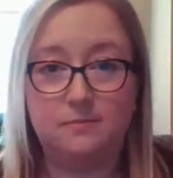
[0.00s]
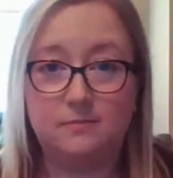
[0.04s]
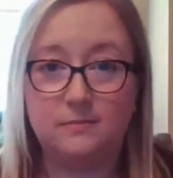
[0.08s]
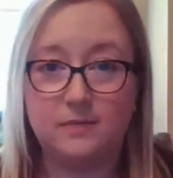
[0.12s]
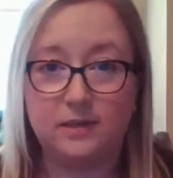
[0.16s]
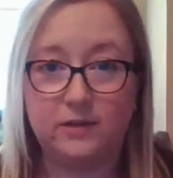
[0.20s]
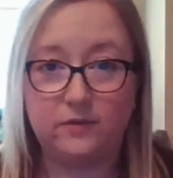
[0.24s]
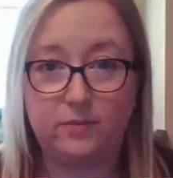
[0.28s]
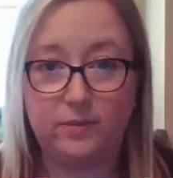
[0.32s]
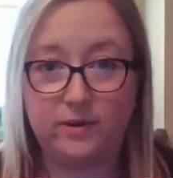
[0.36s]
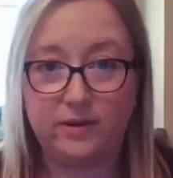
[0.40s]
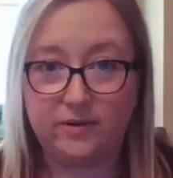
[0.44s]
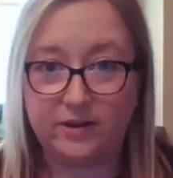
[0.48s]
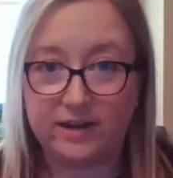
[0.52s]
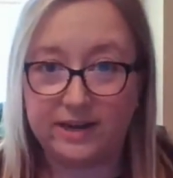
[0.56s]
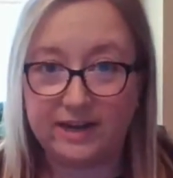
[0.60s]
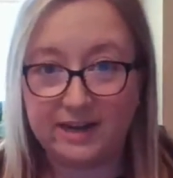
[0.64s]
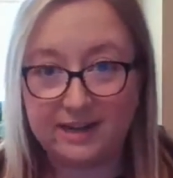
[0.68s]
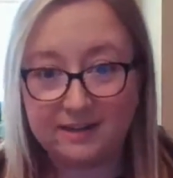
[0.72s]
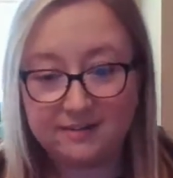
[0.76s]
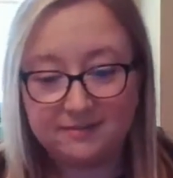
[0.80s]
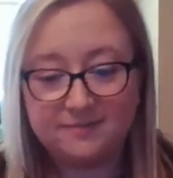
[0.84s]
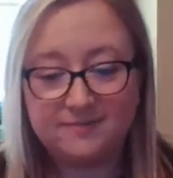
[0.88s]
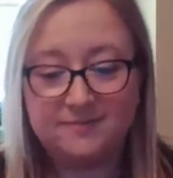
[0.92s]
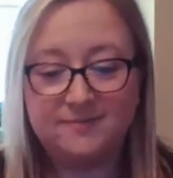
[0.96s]
Everybody
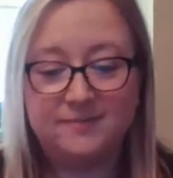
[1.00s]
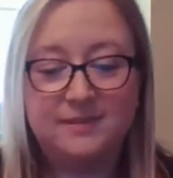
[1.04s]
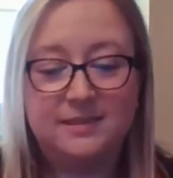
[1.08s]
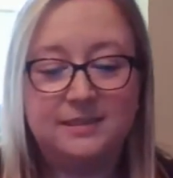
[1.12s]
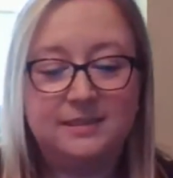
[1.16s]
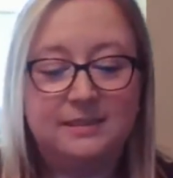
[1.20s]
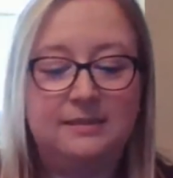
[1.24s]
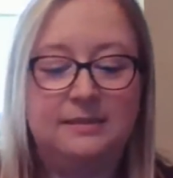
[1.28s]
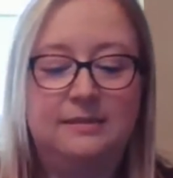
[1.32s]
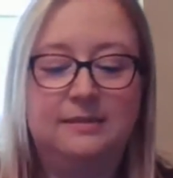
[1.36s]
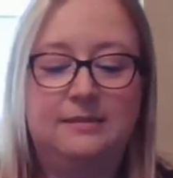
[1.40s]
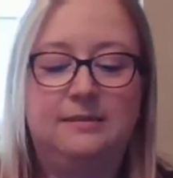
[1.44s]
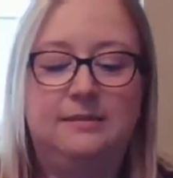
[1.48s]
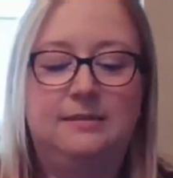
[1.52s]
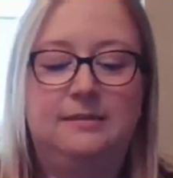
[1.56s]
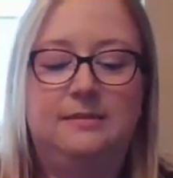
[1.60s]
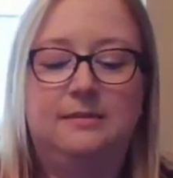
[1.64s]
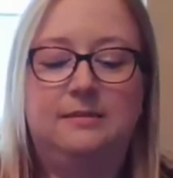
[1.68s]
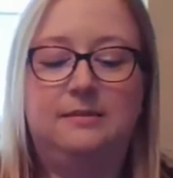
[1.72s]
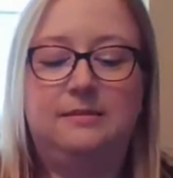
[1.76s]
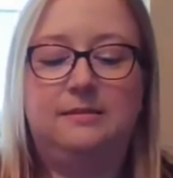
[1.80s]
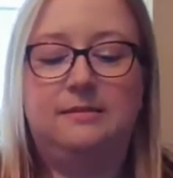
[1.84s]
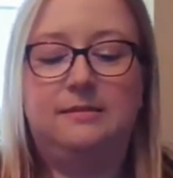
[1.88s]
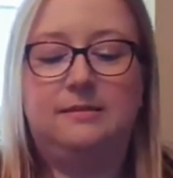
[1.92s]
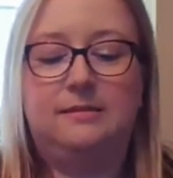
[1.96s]
ready?
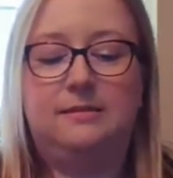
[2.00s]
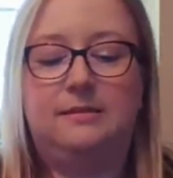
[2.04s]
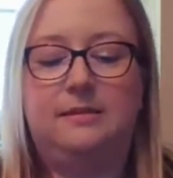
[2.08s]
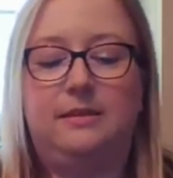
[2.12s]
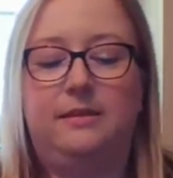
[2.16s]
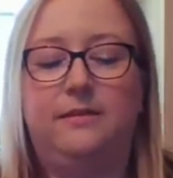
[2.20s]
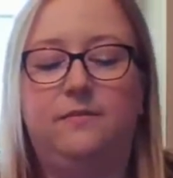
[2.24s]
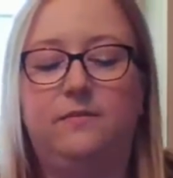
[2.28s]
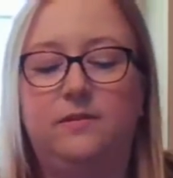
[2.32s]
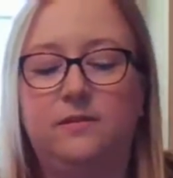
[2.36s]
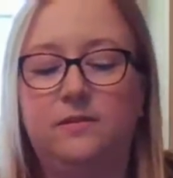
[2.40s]
Let's see